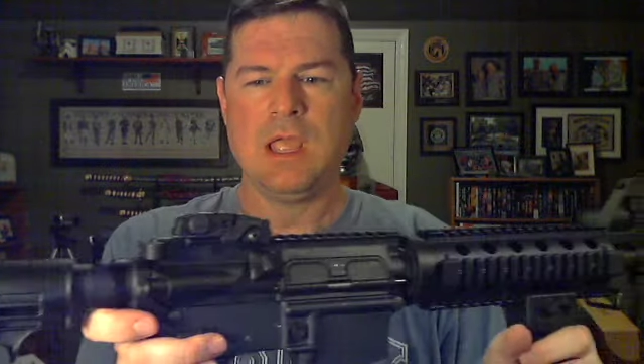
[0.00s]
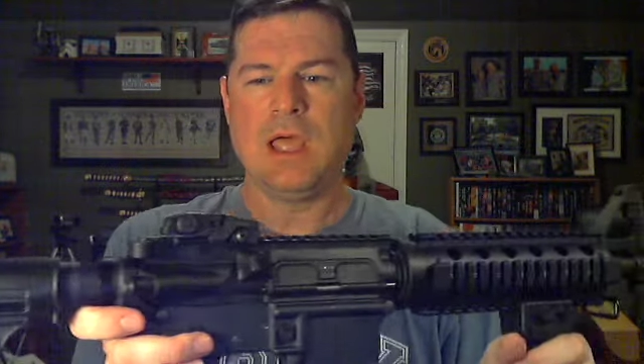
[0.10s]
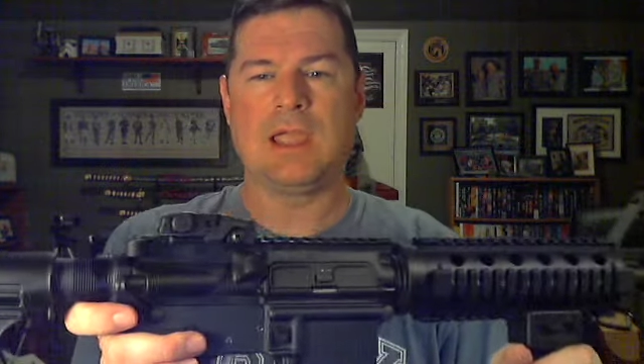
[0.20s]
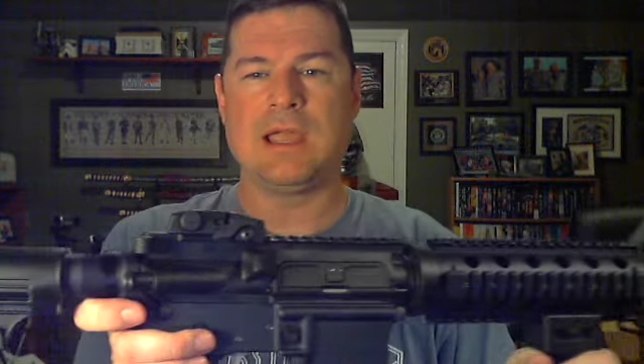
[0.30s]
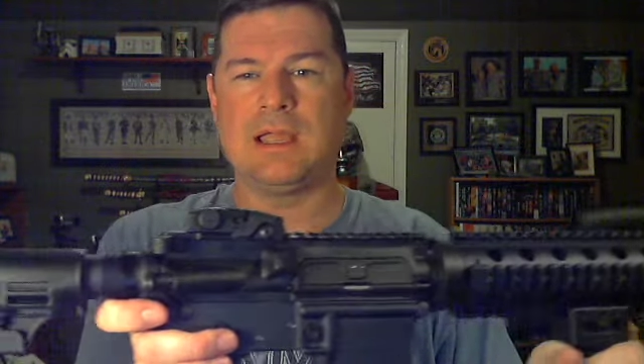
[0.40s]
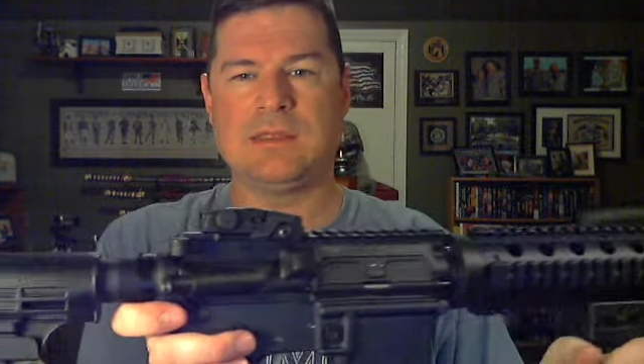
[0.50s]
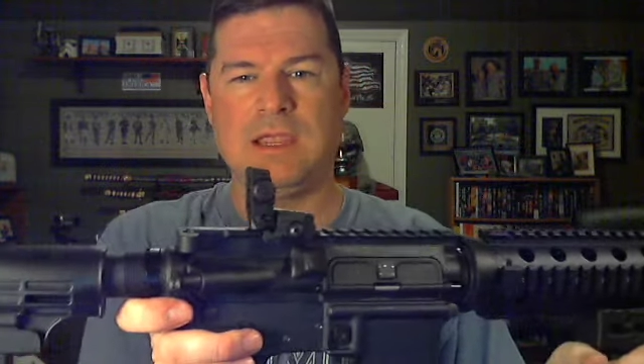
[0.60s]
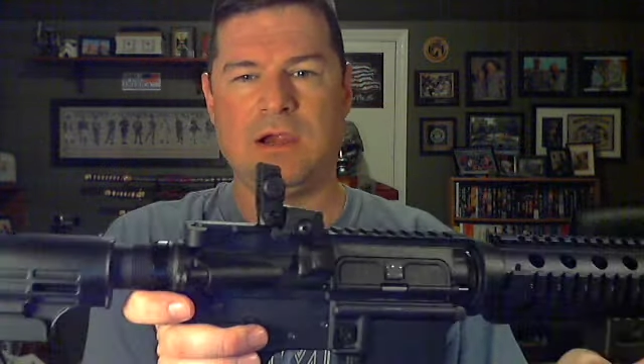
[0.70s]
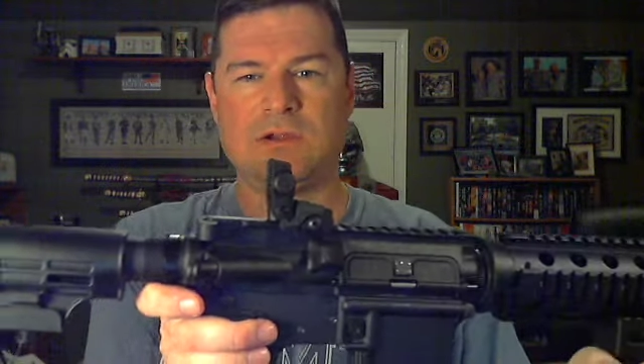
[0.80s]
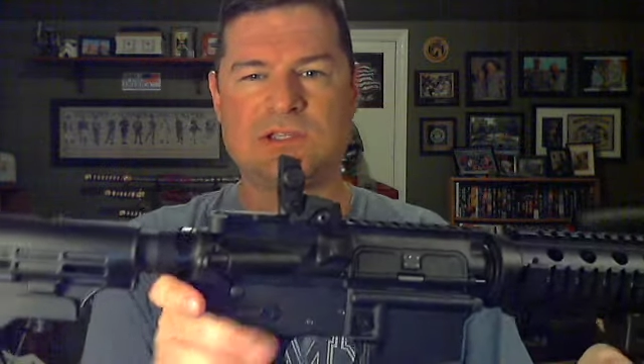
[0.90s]
I got the
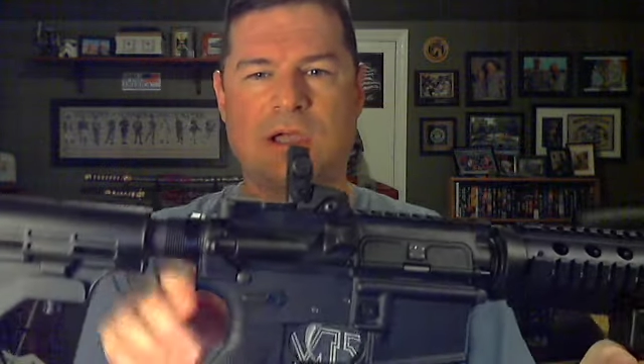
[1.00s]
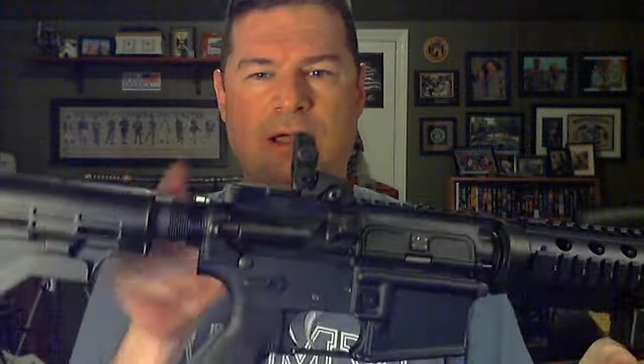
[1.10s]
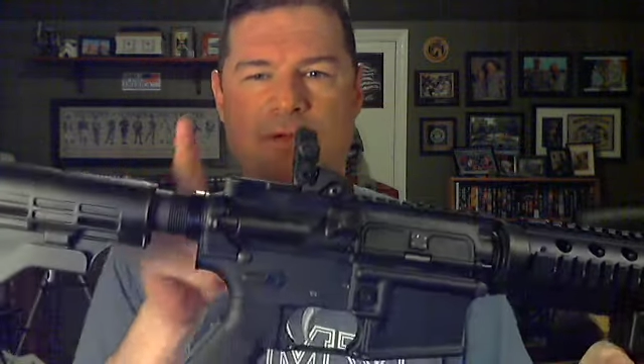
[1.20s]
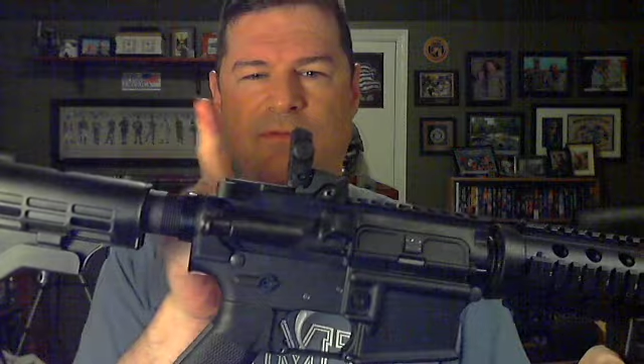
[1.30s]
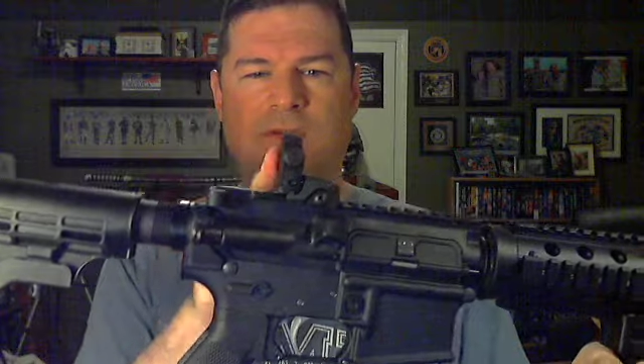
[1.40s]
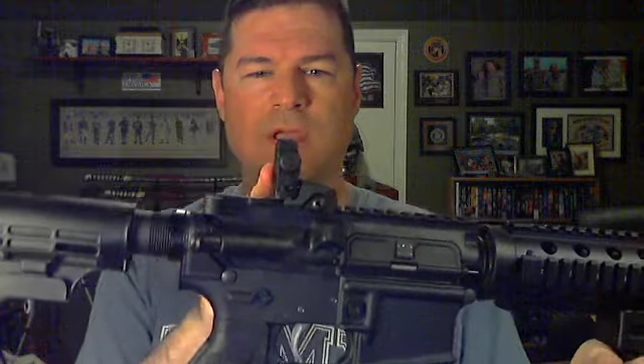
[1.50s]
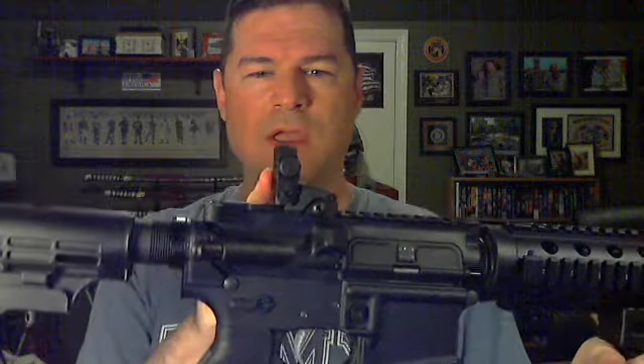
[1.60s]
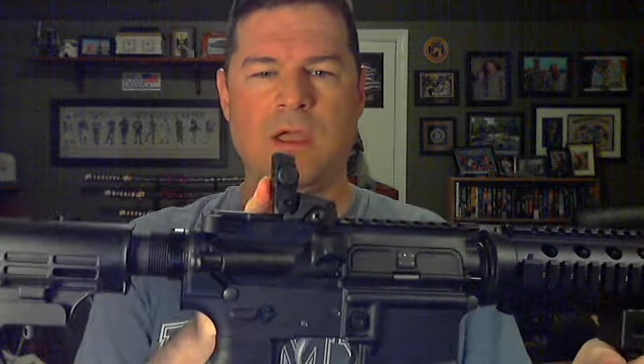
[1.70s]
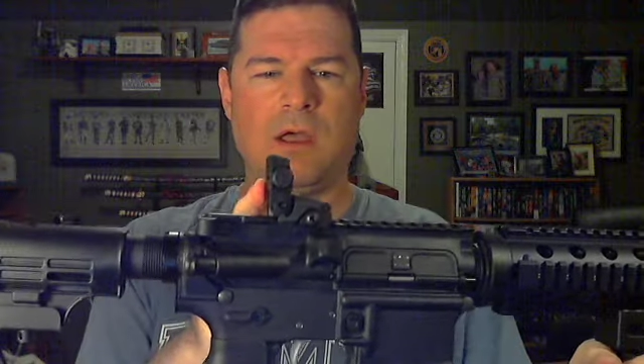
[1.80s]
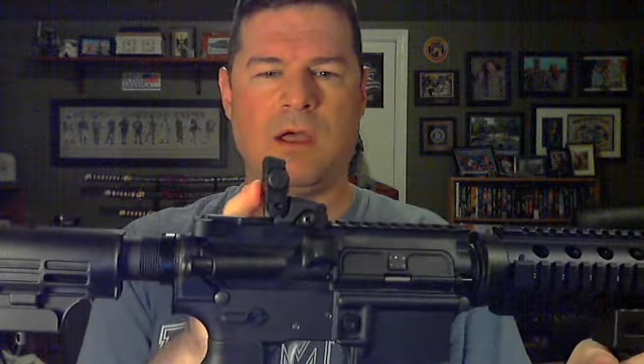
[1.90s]
airsoft
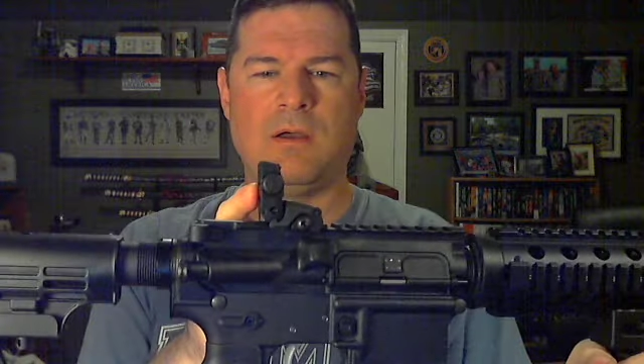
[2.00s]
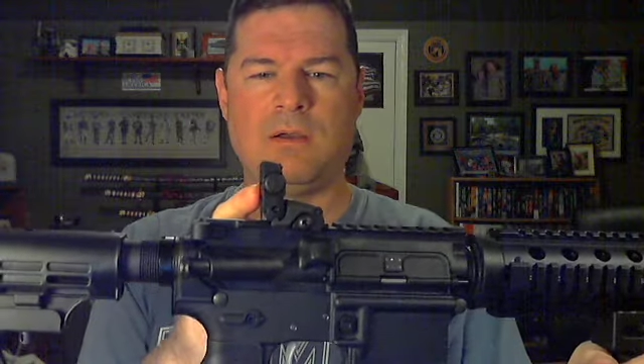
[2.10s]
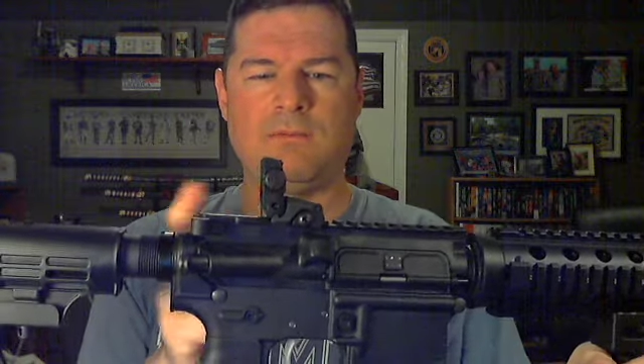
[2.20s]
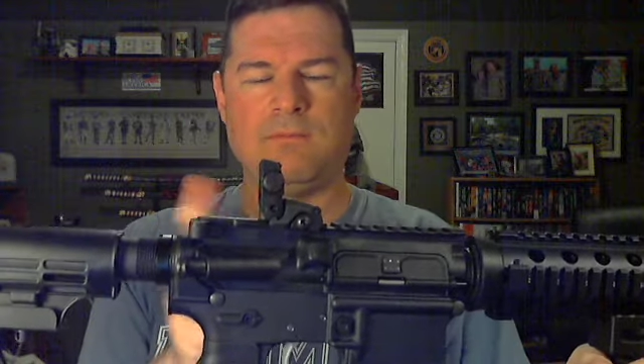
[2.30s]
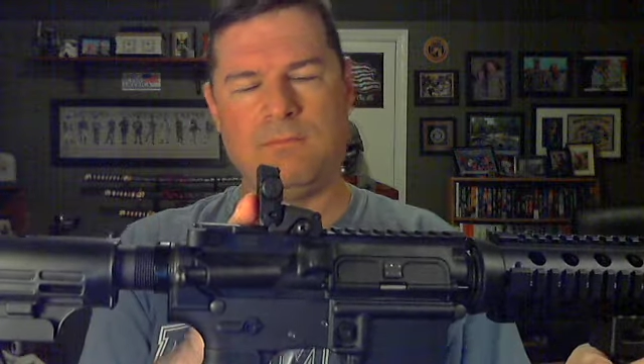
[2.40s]
uh,